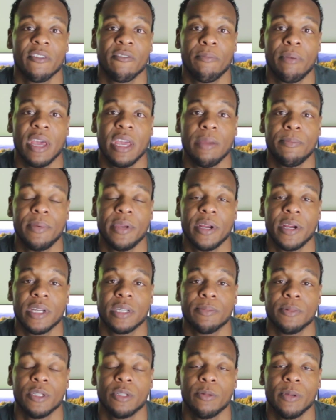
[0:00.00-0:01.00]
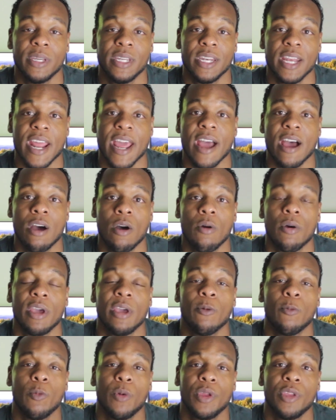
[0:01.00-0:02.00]
of pay periods between now
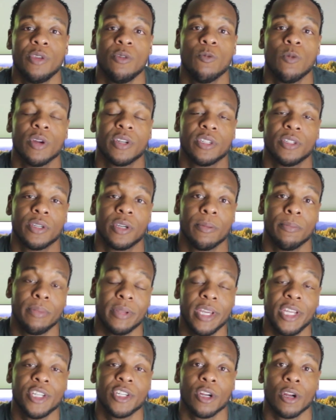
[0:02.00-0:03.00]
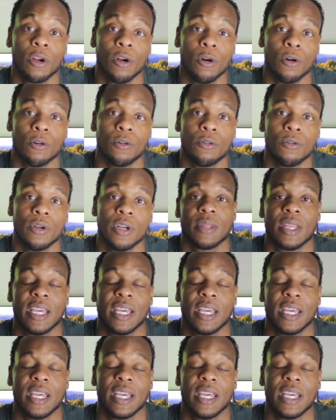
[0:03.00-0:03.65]
and when you want to complete your goal,